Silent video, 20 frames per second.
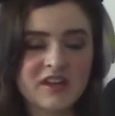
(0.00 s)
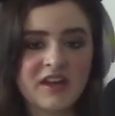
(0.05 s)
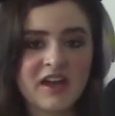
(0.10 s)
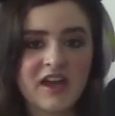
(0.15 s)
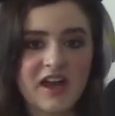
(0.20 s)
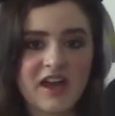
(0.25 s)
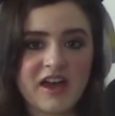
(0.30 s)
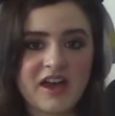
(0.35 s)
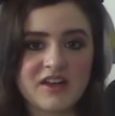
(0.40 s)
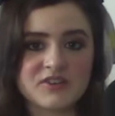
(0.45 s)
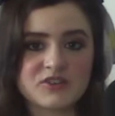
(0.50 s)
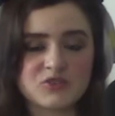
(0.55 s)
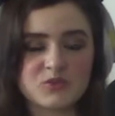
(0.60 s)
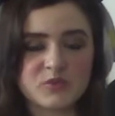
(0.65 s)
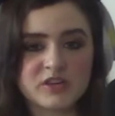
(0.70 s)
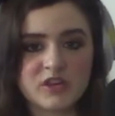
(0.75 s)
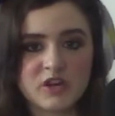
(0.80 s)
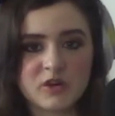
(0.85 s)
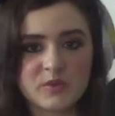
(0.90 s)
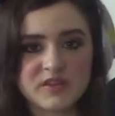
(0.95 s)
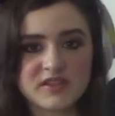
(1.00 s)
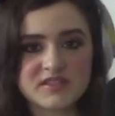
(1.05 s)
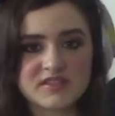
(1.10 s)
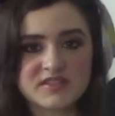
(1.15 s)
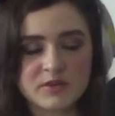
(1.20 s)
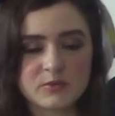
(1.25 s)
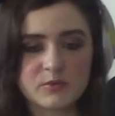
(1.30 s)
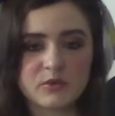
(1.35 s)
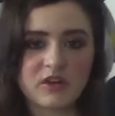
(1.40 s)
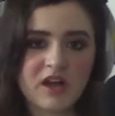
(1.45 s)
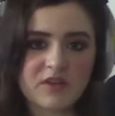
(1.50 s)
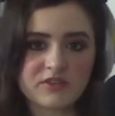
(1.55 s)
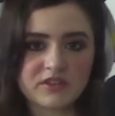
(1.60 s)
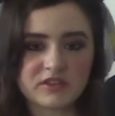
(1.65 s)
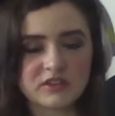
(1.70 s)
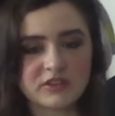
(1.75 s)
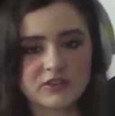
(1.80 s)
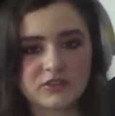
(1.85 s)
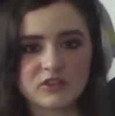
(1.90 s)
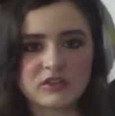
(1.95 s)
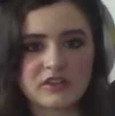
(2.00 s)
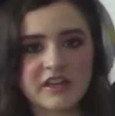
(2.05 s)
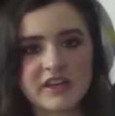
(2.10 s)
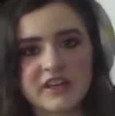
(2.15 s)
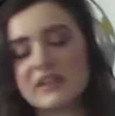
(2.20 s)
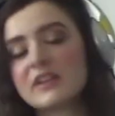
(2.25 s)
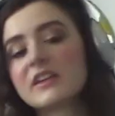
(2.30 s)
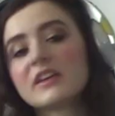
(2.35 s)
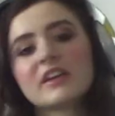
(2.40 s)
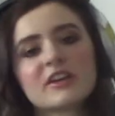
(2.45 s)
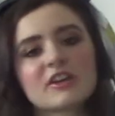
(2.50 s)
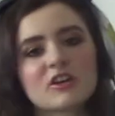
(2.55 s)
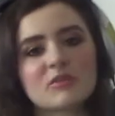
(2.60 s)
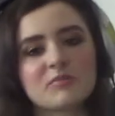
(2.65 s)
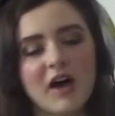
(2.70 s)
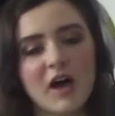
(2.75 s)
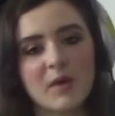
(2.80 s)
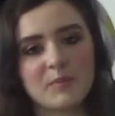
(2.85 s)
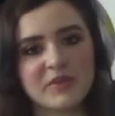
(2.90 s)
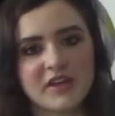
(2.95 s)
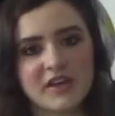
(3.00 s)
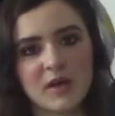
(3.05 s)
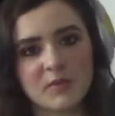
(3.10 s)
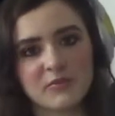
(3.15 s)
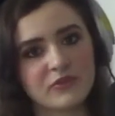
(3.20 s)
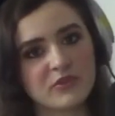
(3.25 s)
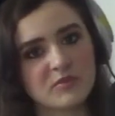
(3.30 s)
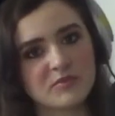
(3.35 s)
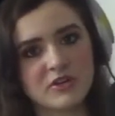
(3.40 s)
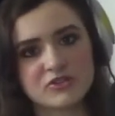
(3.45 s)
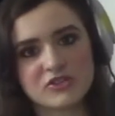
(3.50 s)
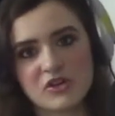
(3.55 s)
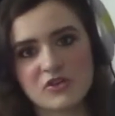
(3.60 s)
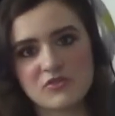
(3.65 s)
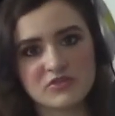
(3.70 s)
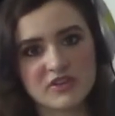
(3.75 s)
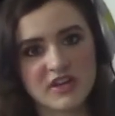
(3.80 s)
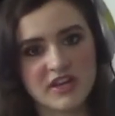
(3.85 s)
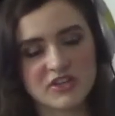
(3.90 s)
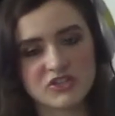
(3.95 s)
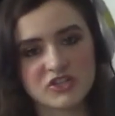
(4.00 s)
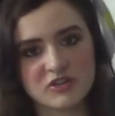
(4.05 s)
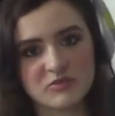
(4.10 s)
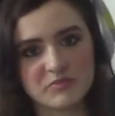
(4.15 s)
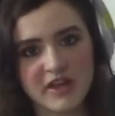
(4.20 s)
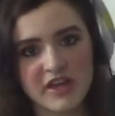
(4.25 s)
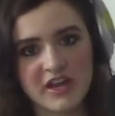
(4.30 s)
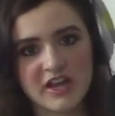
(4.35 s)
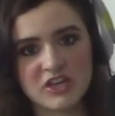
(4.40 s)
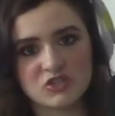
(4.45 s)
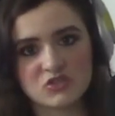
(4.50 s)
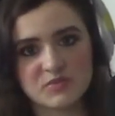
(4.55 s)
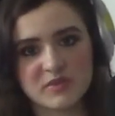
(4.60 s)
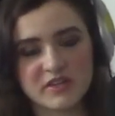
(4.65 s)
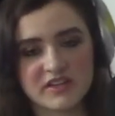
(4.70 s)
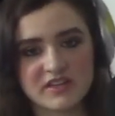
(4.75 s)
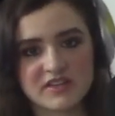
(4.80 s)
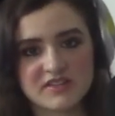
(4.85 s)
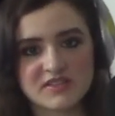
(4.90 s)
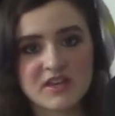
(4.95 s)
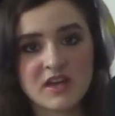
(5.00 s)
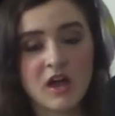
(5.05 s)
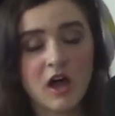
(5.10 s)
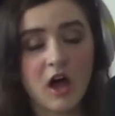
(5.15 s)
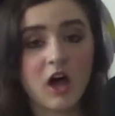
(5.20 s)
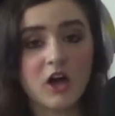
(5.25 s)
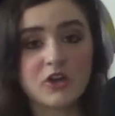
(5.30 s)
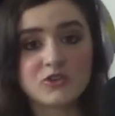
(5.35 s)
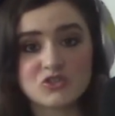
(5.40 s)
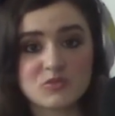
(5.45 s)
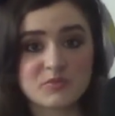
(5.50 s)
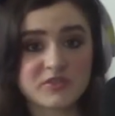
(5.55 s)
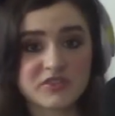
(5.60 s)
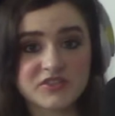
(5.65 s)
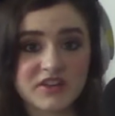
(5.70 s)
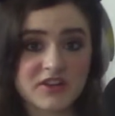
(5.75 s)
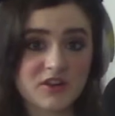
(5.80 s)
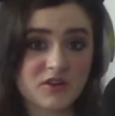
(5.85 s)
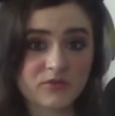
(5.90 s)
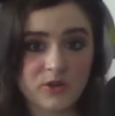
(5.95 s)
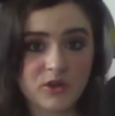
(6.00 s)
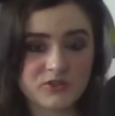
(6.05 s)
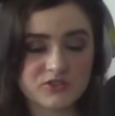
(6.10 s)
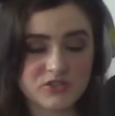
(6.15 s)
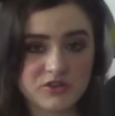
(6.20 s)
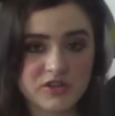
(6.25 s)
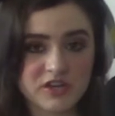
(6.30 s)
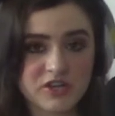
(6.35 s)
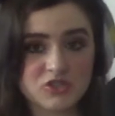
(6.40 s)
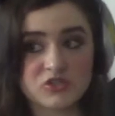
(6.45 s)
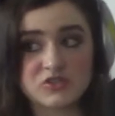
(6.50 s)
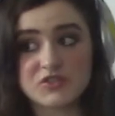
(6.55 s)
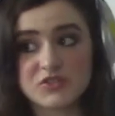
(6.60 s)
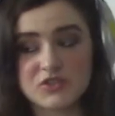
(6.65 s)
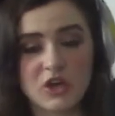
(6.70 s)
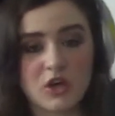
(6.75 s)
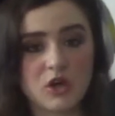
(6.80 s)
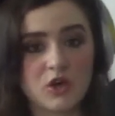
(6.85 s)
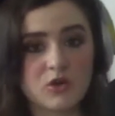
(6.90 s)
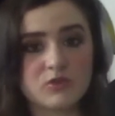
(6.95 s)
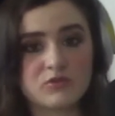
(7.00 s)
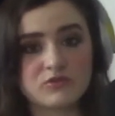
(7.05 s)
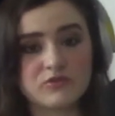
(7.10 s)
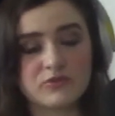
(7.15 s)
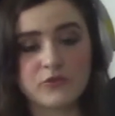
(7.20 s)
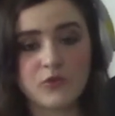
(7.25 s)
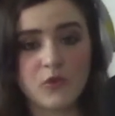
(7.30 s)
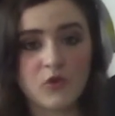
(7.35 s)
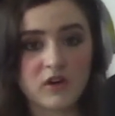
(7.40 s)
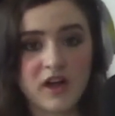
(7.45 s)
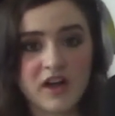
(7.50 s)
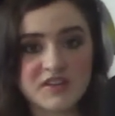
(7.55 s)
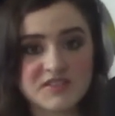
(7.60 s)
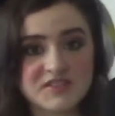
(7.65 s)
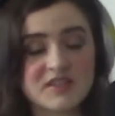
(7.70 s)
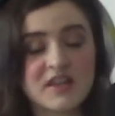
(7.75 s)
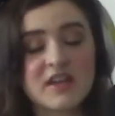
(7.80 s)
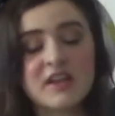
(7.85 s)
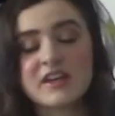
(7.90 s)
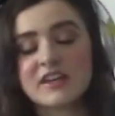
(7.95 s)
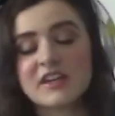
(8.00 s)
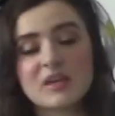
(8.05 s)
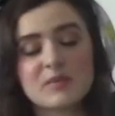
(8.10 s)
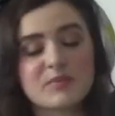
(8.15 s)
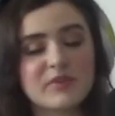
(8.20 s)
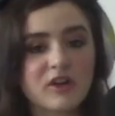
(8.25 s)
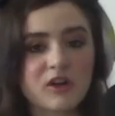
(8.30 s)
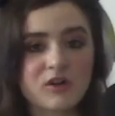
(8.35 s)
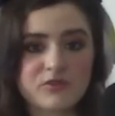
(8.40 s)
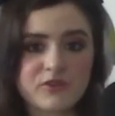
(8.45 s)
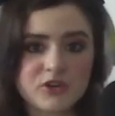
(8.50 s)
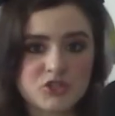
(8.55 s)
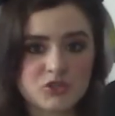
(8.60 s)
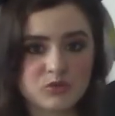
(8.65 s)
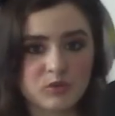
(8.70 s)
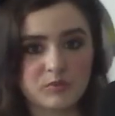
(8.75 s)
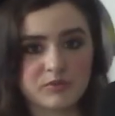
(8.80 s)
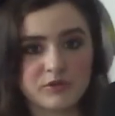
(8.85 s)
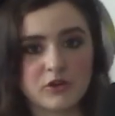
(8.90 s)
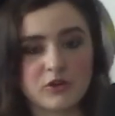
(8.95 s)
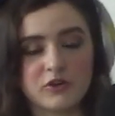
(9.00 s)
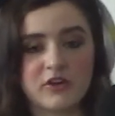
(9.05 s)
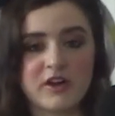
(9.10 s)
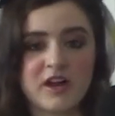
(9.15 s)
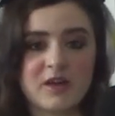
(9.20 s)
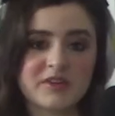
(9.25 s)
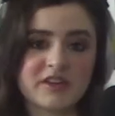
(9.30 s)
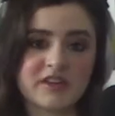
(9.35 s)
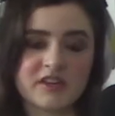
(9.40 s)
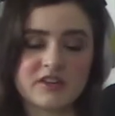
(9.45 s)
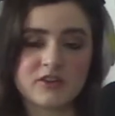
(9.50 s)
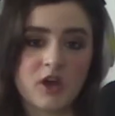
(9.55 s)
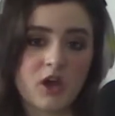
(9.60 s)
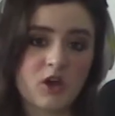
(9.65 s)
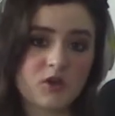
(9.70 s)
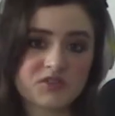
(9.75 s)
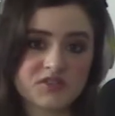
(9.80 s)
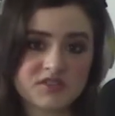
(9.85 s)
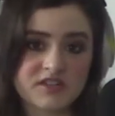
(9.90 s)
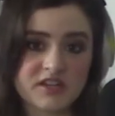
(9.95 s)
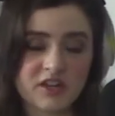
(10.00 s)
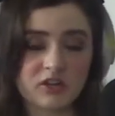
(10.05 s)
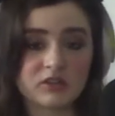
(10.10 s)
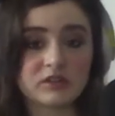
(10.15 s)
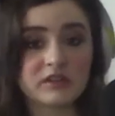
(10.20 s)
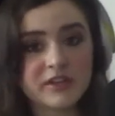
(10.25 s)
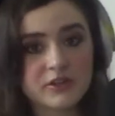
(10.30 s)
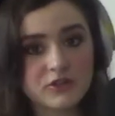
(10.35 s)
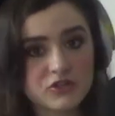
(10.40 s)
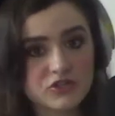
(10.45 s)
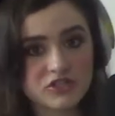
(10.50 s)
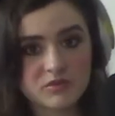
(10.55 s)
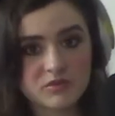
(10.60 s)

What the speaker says: And we always say we'll have a little link here popping up from our donation page, because 100% of all donations go for us keeping our virtual programming and hosting our leadership